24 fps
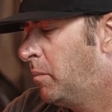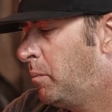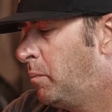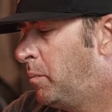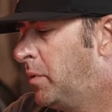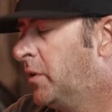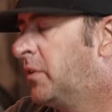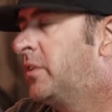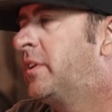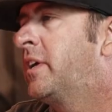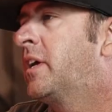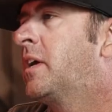
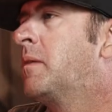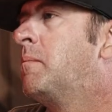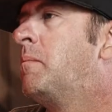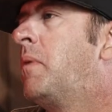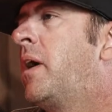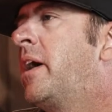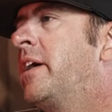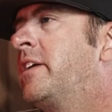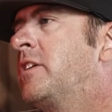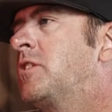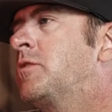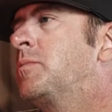building a
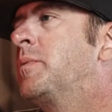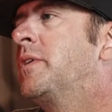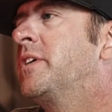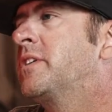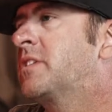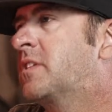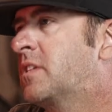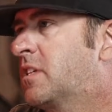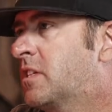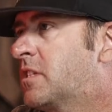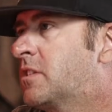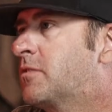mind
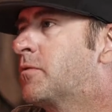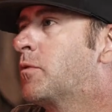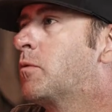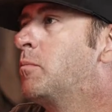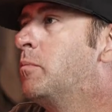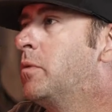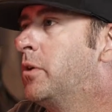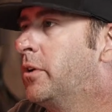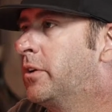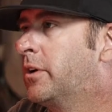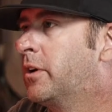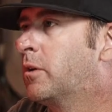space that's
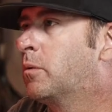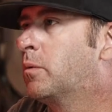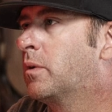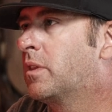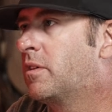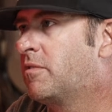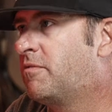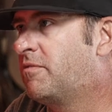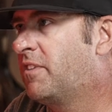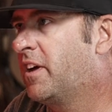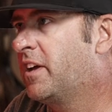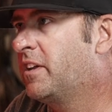familiar with
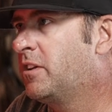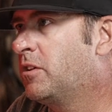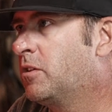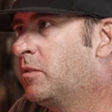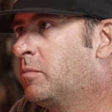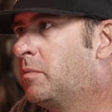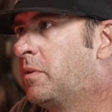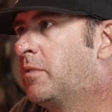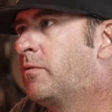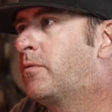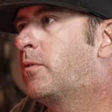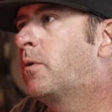the
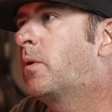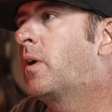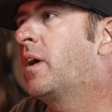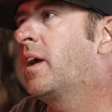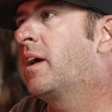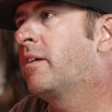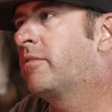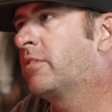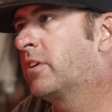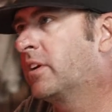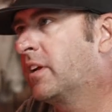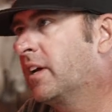venue before I
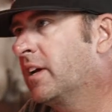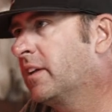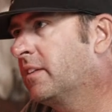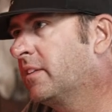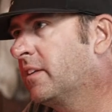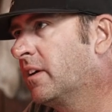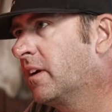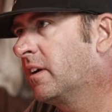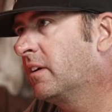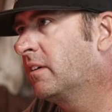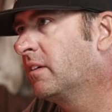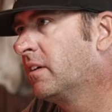ever get
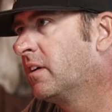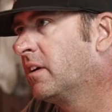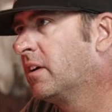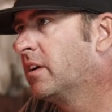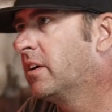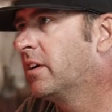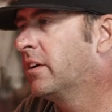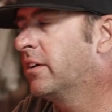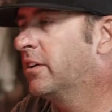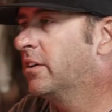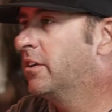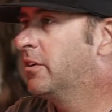there.
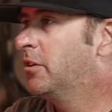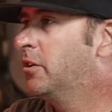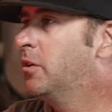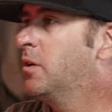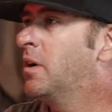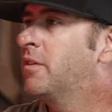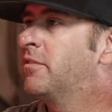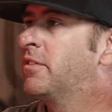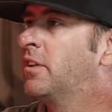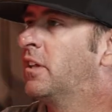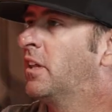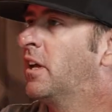You
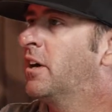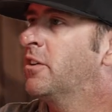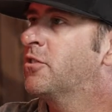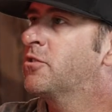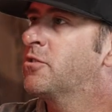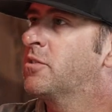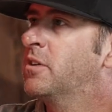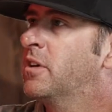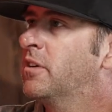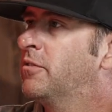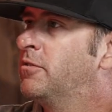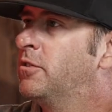have the
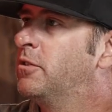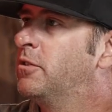luxury of,